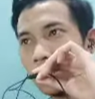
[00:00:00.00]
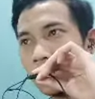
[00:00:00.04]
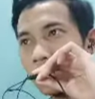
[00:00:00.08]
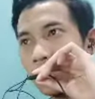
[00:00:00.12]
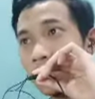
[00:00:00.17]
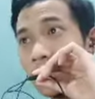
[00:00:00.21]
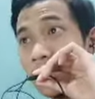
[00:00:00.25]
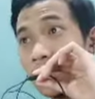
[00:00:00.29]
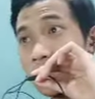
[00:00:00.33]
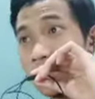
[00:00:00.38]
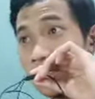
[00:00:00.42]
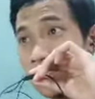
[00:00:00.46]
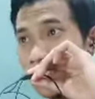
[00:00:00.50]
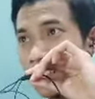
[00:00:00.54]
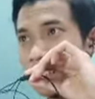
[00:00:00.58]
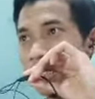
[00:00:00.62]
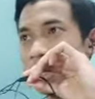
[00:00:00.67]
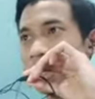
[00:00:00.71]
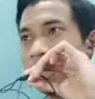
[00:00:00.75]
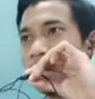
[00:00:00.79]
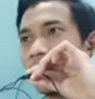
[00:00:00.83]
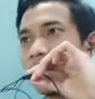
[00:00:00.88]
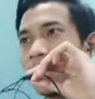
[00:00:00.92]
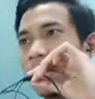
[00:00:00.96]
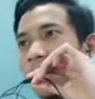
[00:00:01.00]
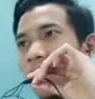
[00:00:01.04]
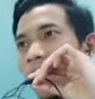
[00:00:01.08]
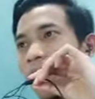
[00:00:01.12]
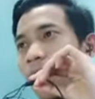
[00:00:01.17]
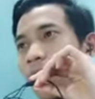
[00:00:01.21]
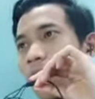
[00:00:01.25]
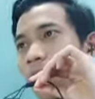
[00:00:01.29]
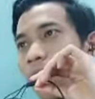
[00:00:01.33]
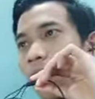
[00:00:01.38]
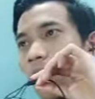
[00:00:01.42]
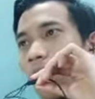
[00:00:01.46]
Sectioning.
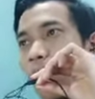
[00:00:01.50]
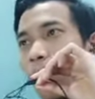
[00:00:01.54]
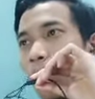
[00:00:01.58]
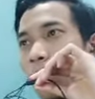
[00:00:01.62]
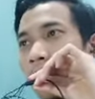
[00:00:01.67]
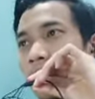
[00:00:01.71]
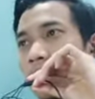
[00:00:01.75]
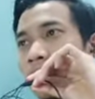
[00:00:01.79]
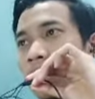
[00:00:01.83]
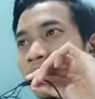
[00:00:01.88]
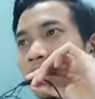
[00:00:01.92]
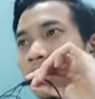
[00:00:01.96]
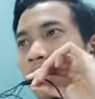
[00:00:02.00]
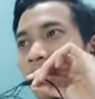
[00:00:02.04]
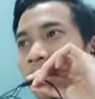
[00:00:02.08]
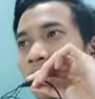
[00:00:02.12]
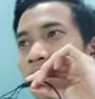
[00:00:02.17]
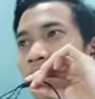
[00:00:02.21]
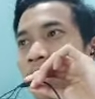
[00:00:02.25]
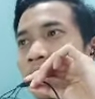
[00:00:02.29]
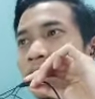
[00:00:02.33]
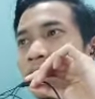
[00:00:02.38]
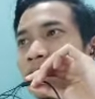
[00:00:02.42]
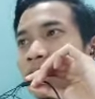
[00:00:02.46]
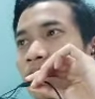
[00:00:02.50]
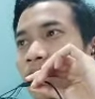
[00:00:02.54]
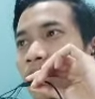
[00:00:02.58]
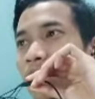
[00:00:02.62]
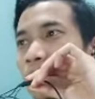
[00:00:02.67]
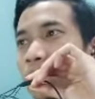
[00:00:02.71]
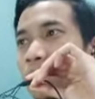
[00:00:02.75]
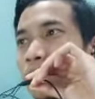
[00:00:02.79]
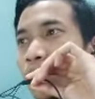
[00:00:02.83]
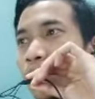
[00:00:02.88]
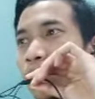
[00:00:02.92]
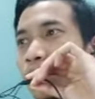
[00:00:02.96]
Operations such as
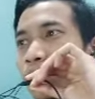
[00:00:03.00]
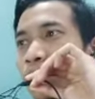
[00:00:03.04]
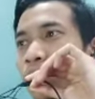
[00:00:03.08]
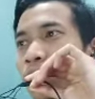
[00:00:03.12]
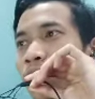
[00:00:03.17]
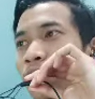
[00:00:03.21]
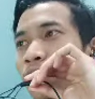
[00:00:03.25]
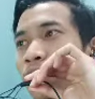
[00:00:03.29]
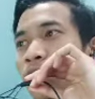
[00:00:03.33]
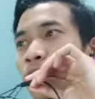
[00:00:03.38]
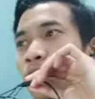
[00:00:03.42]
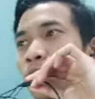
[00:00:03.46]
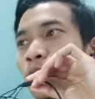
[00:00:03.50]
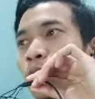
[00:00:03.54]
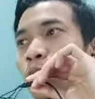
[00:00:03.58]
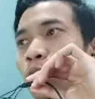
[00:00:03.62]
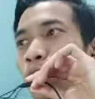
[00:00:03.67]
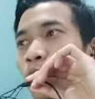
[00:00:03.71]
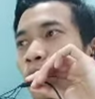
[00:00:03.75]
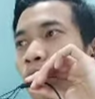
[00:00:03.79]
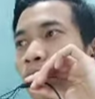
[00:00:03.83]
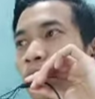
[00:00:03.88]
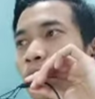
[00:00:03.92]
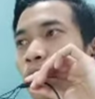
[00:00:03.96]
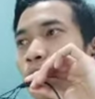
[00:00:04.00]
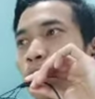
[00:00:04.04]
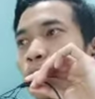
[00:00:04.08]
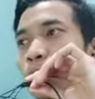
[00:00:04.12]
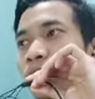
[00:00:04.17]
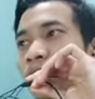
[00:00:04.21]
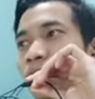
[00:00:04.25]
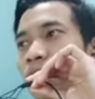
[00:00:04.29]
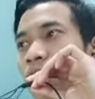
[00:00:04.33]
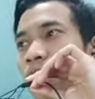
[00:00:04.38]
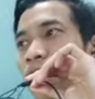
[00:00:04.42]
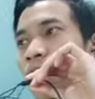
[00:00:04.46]
shearing produce several coolwork
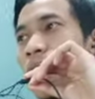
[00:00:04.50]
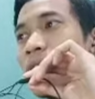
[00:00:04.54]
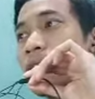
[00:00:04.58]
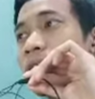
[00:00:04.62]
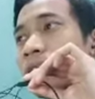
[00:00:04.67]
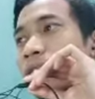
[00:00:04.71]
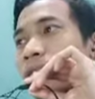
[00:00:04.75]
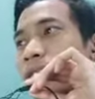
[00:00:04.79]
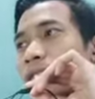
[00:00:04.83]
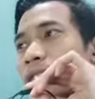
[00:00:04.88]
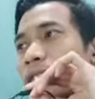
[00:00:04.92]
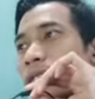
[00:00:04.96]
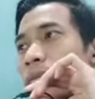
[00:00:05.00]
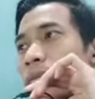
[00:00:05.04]
which can alter